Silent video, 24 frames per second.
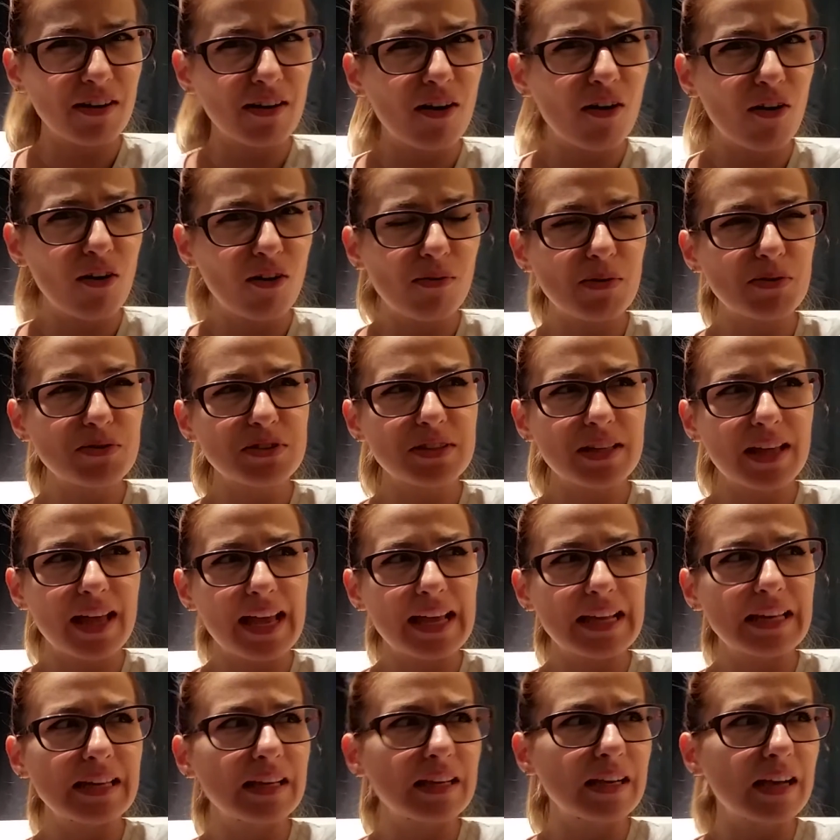almost
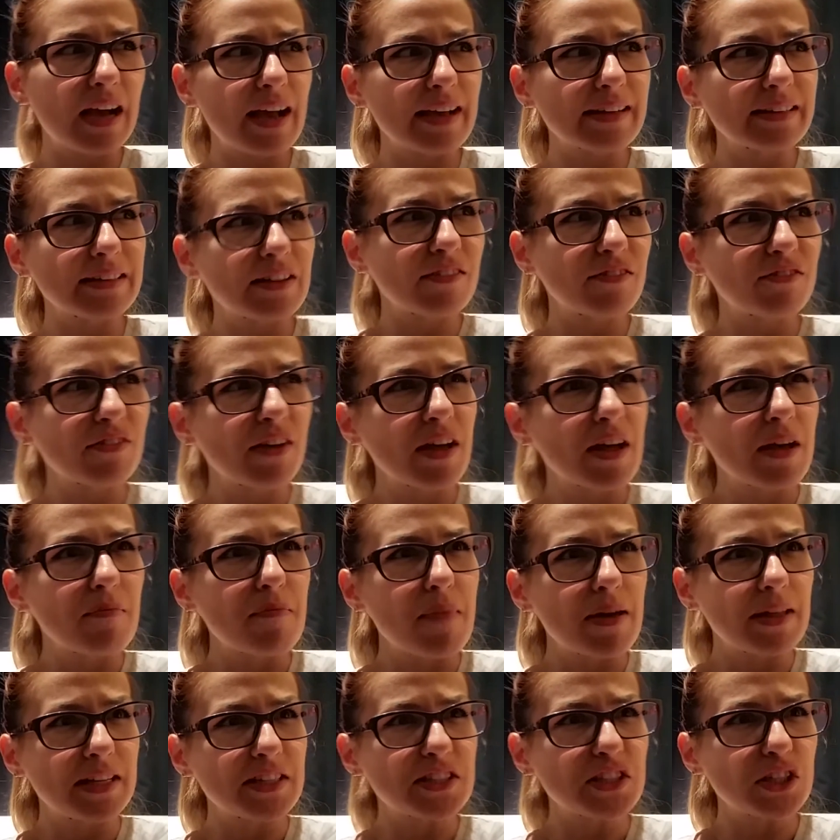any kind of
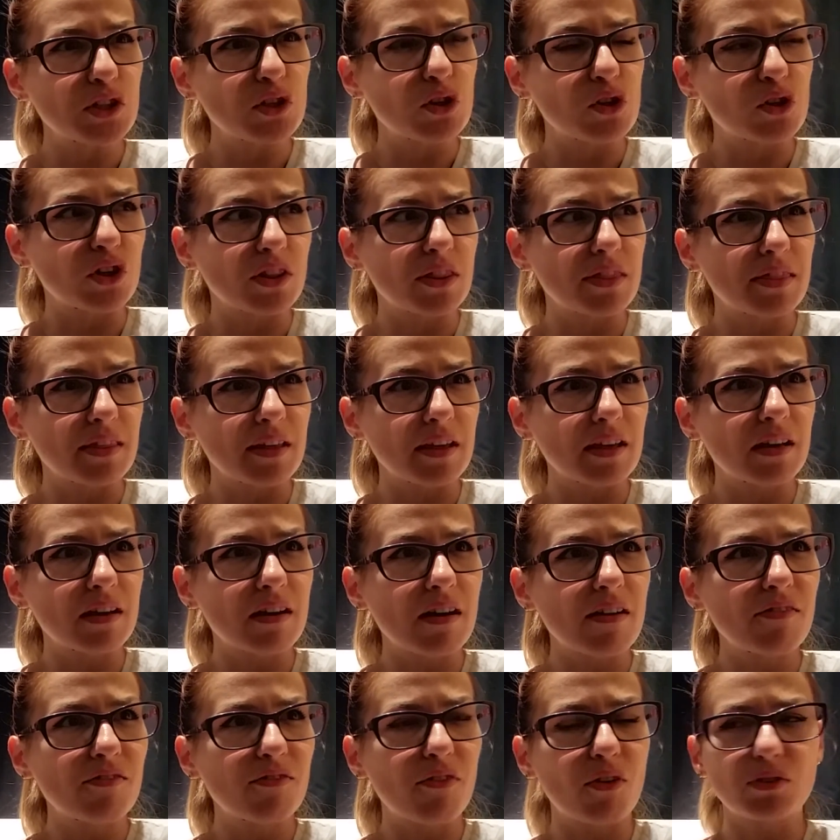medicine you could think
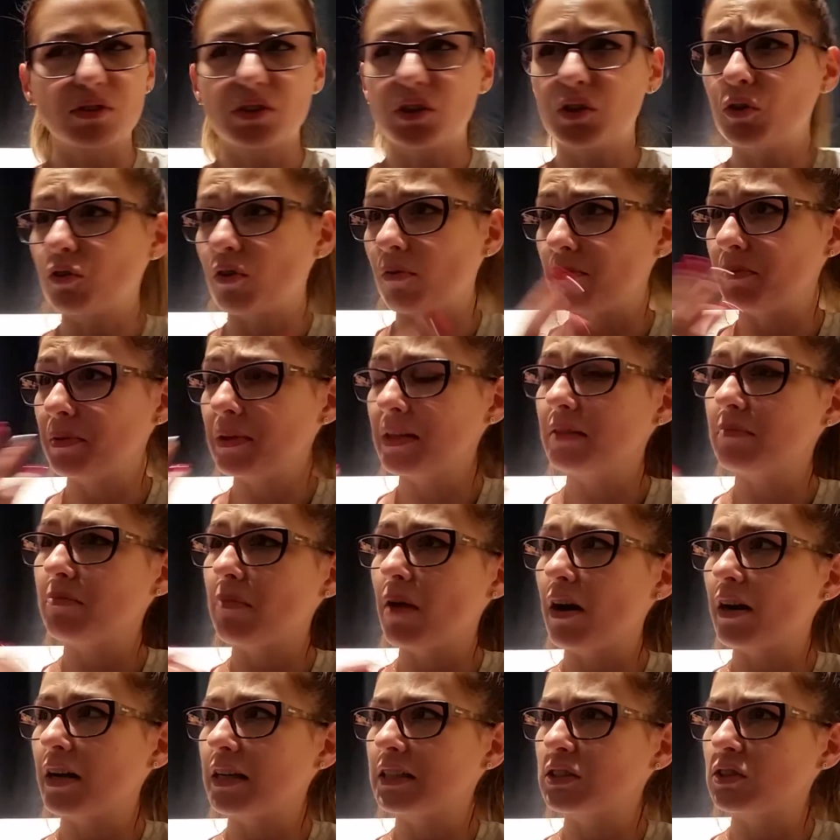of on the European
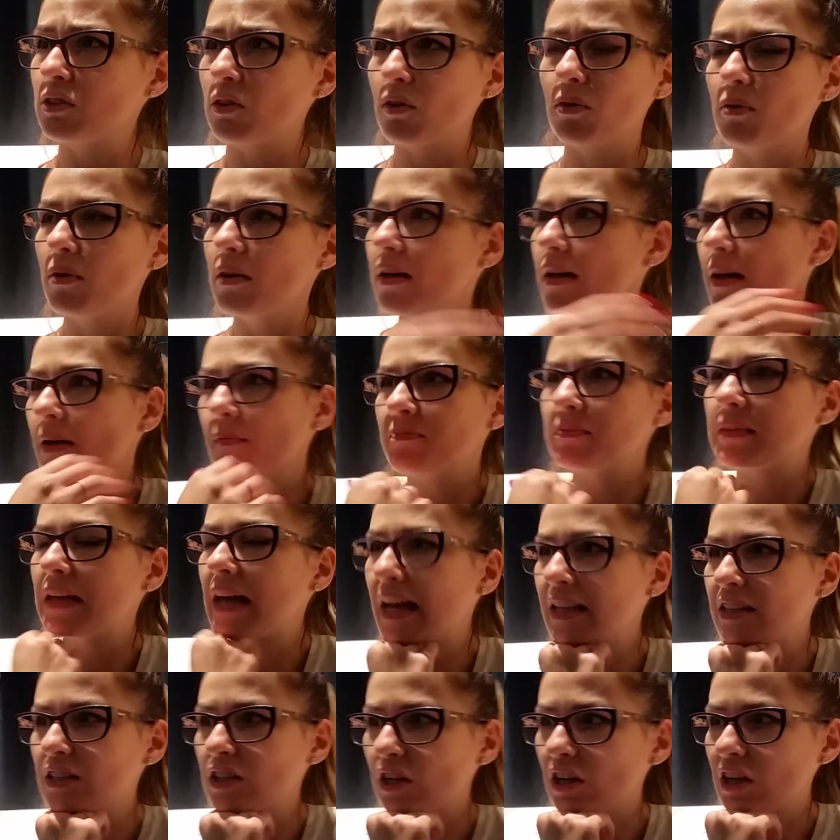market. So they
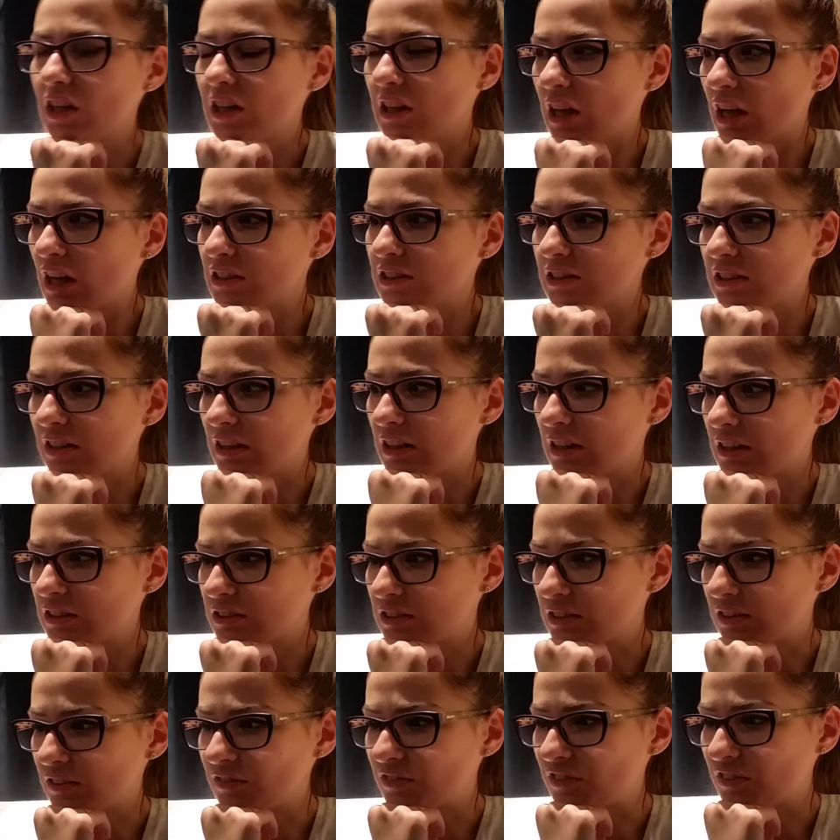had a lot
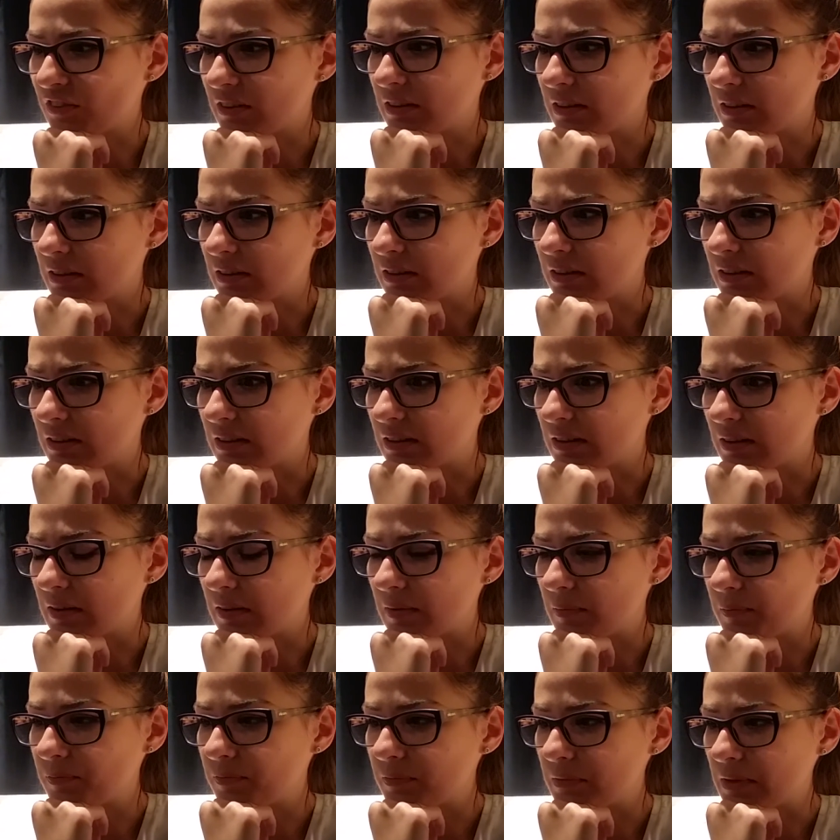of
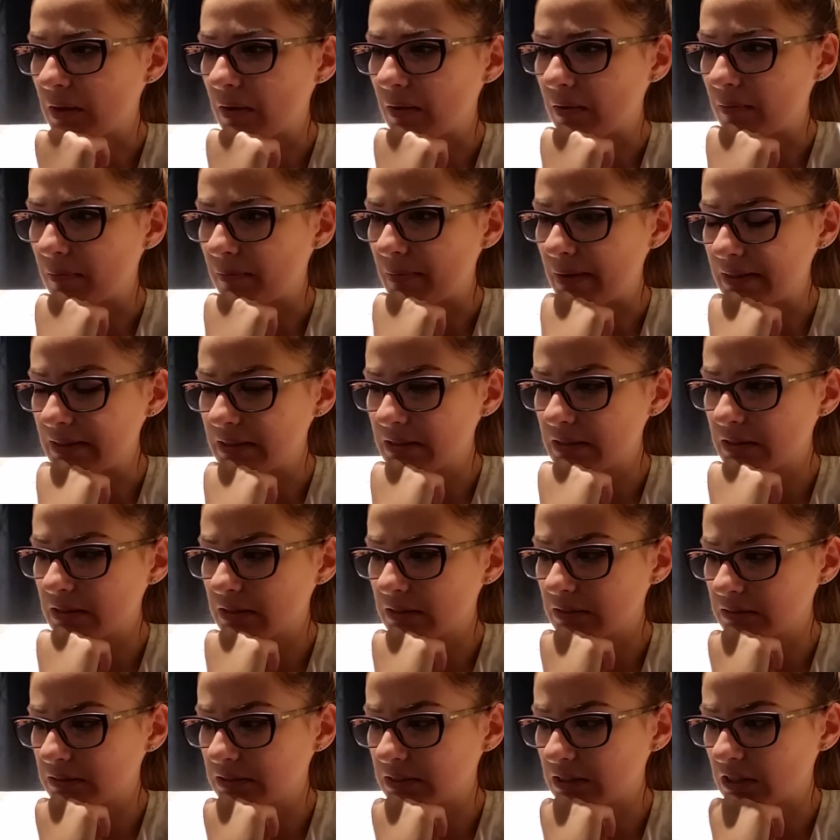
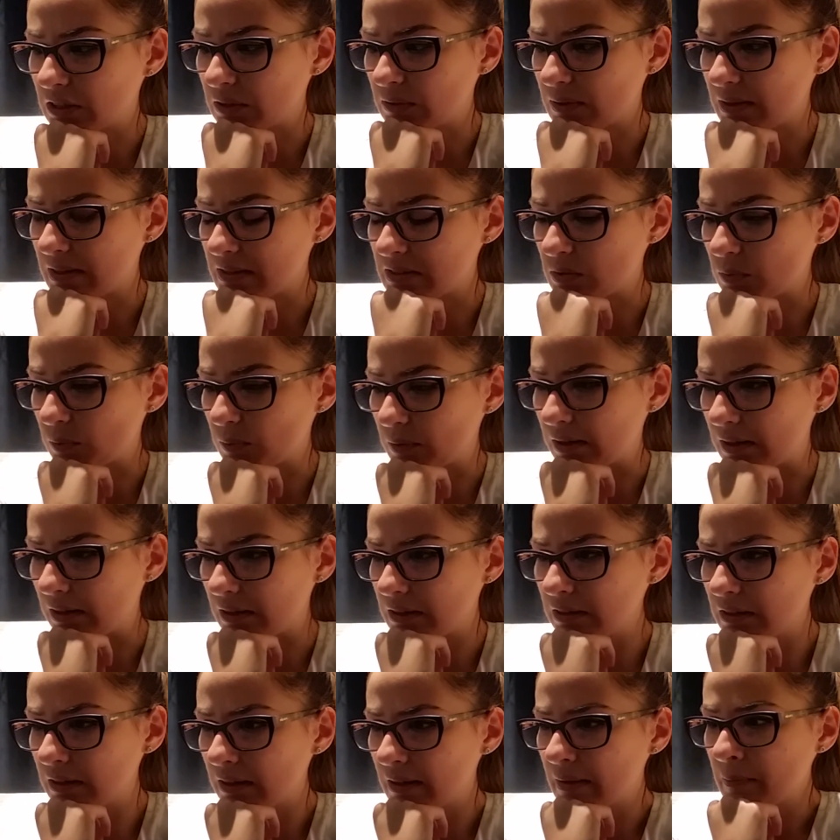medicines here as
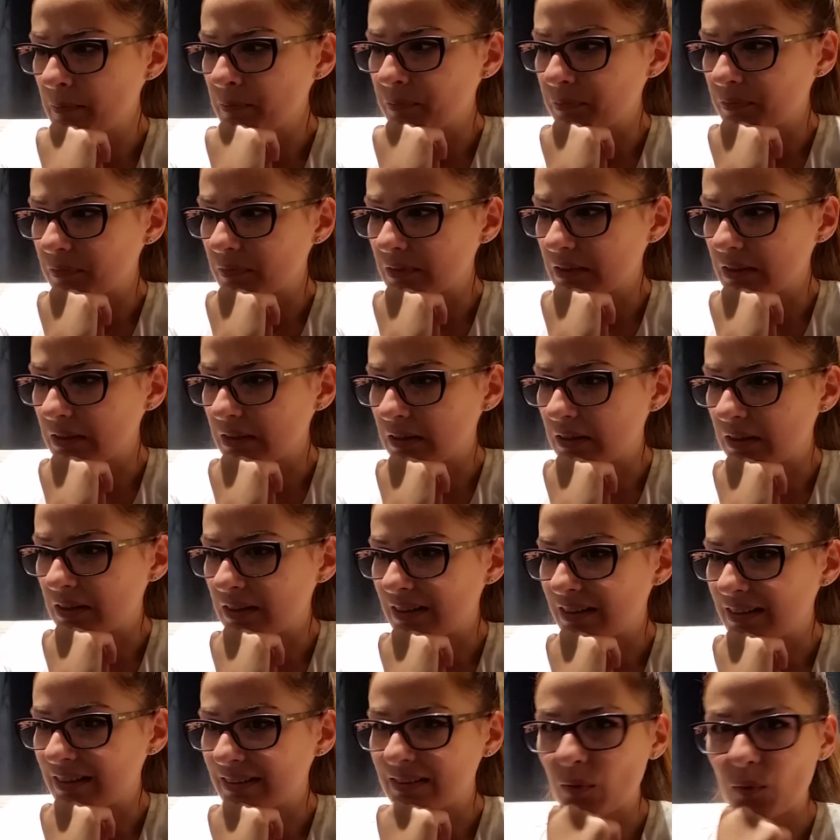well.
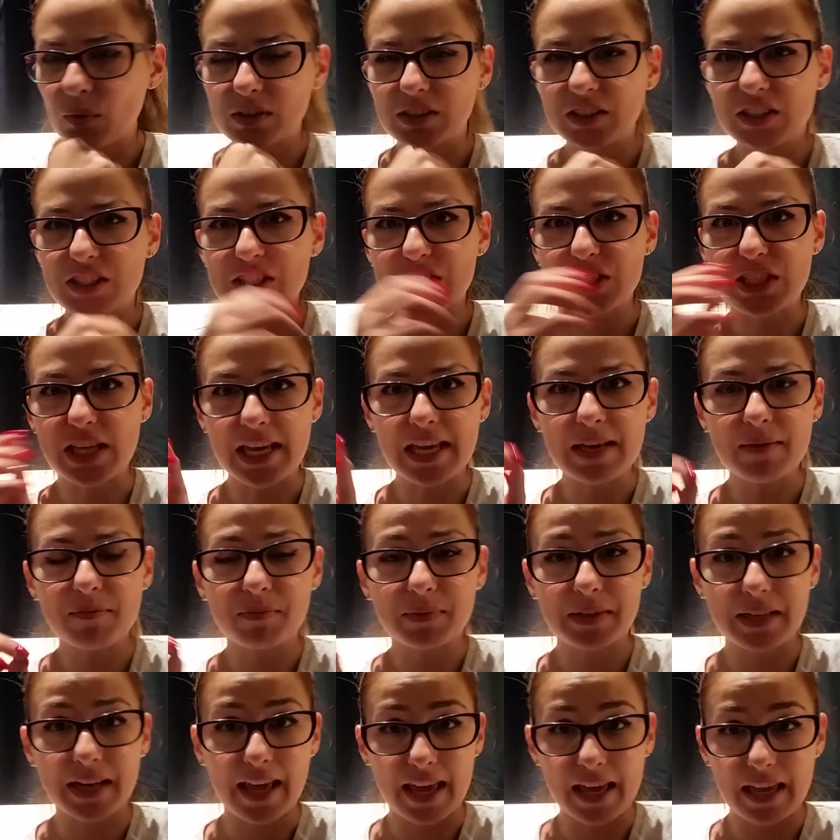They were the
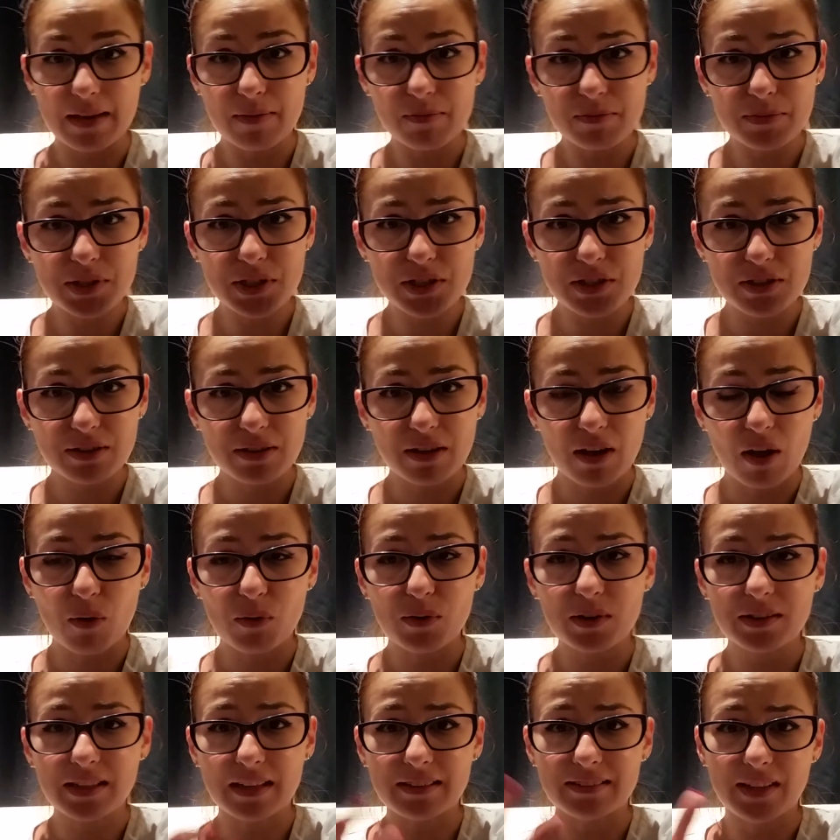same names,
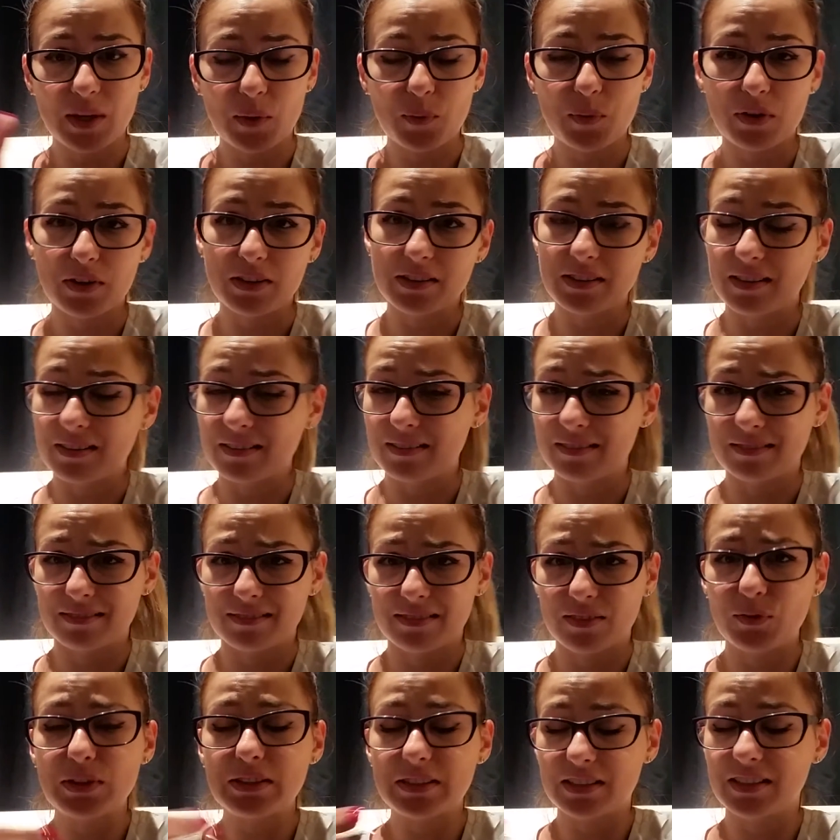only that they were
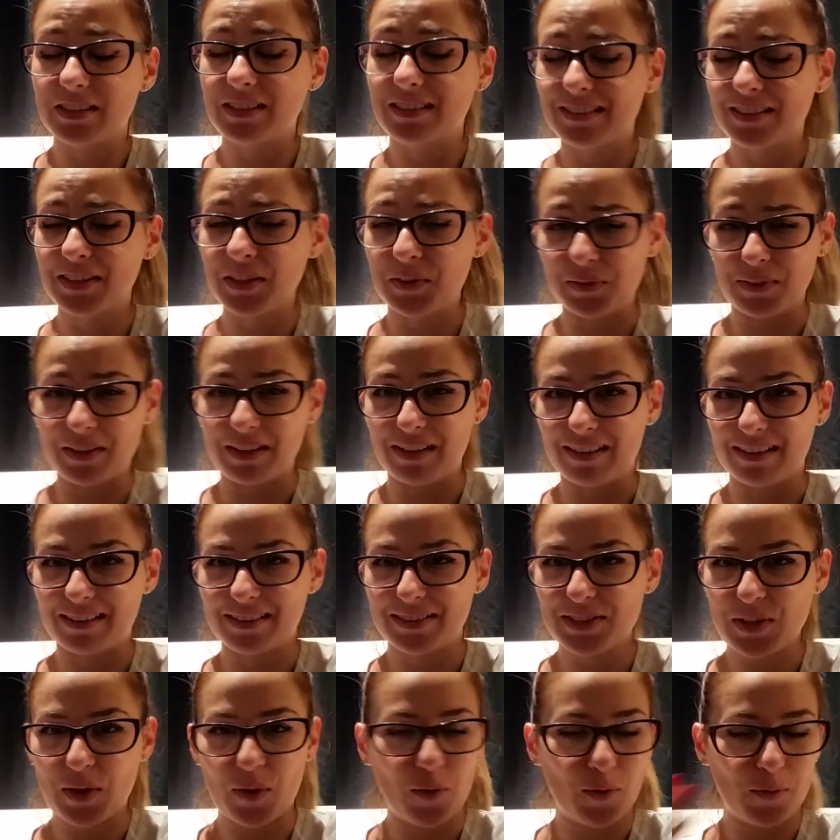written in Cyrillic,
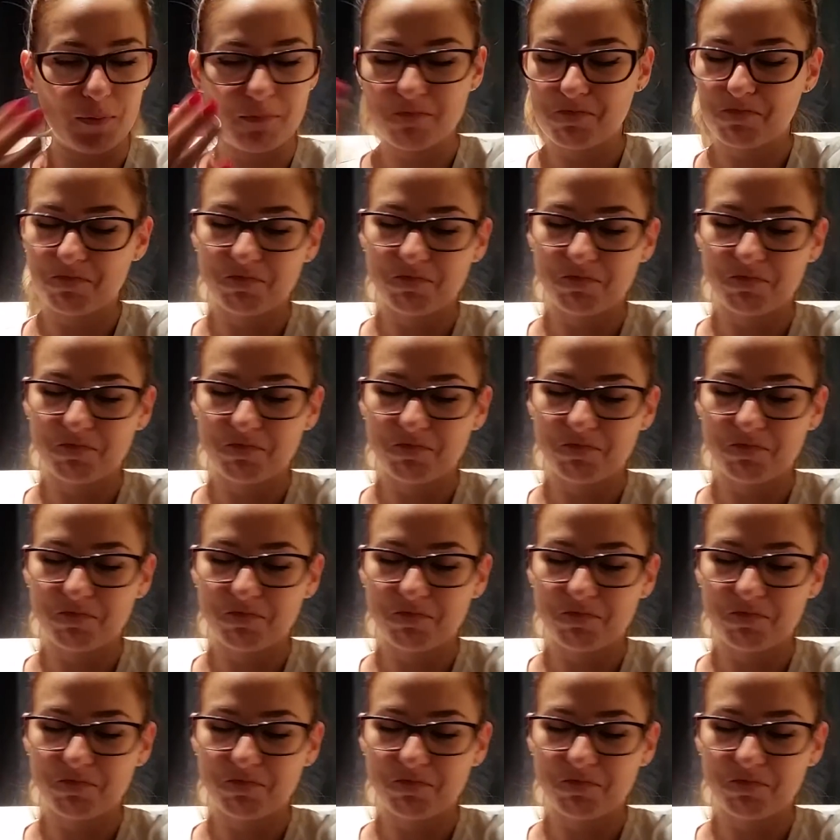so